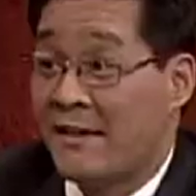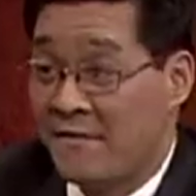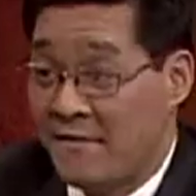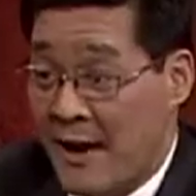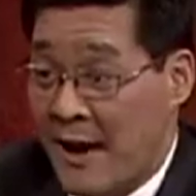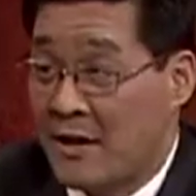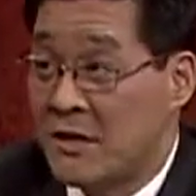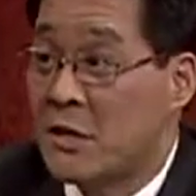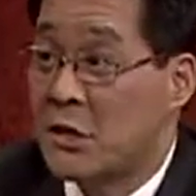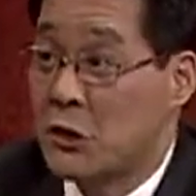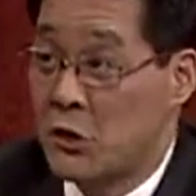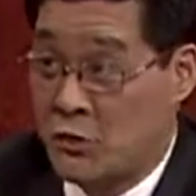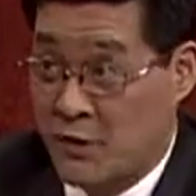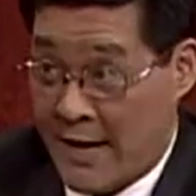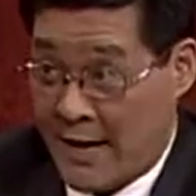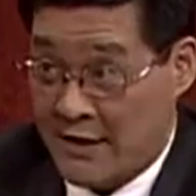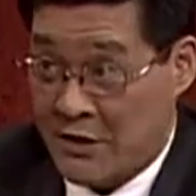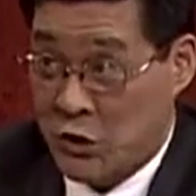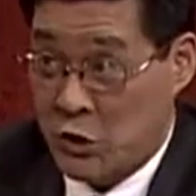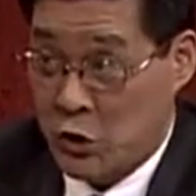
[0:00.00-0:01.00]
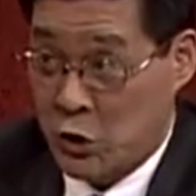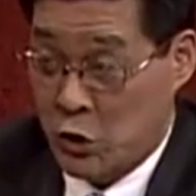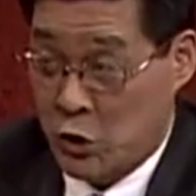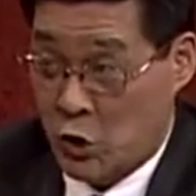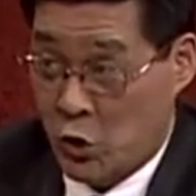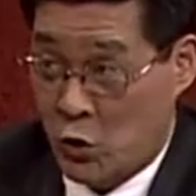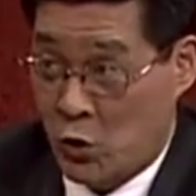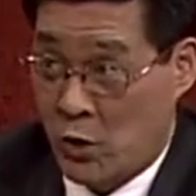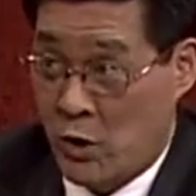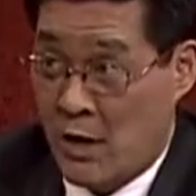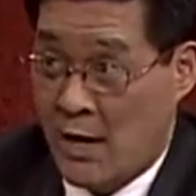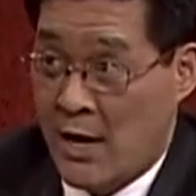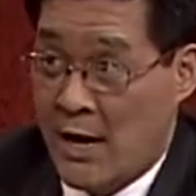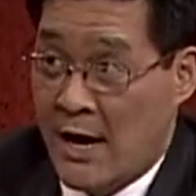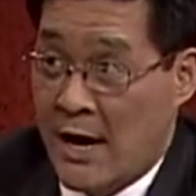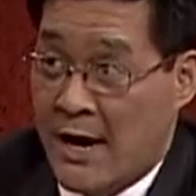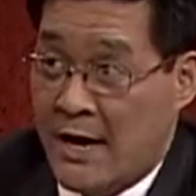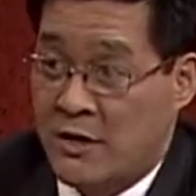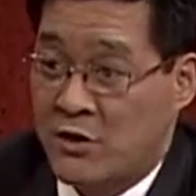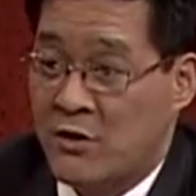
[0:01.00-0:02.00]
they found it in 2002.
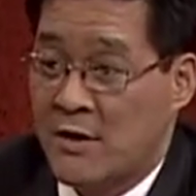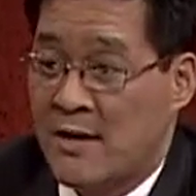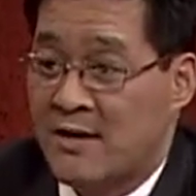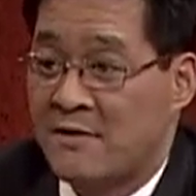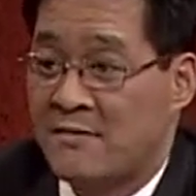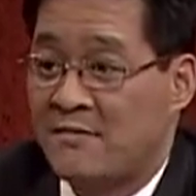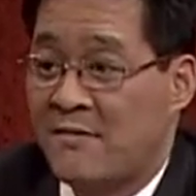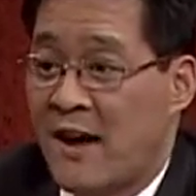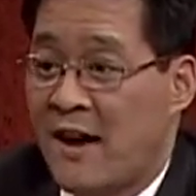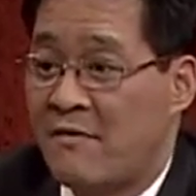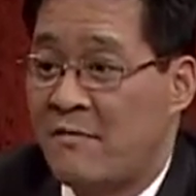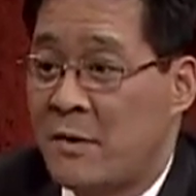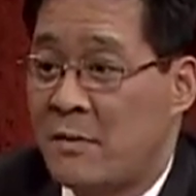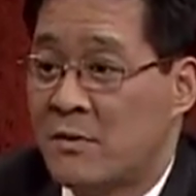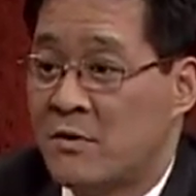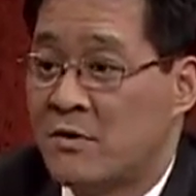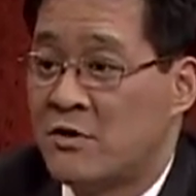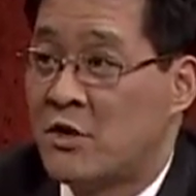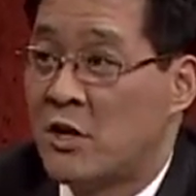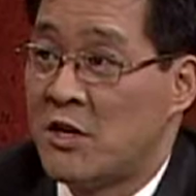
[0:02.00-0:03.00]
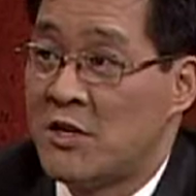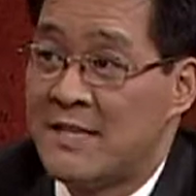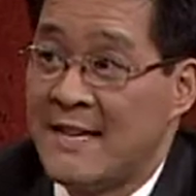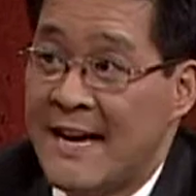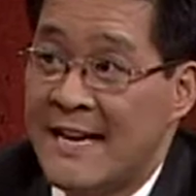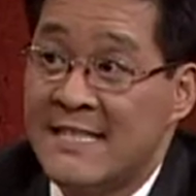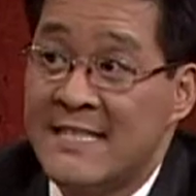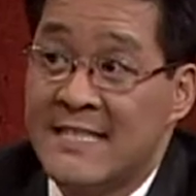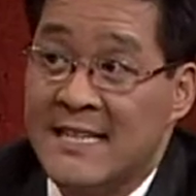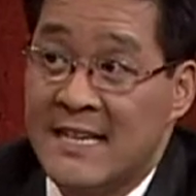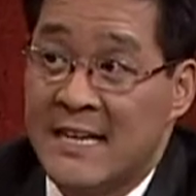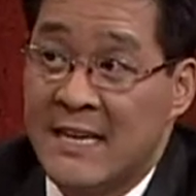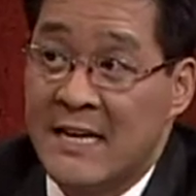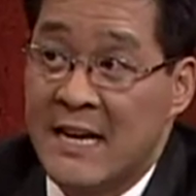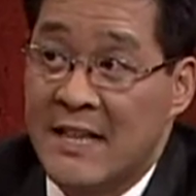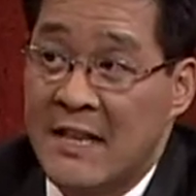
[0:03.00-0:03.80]
In 2005, people started testing it.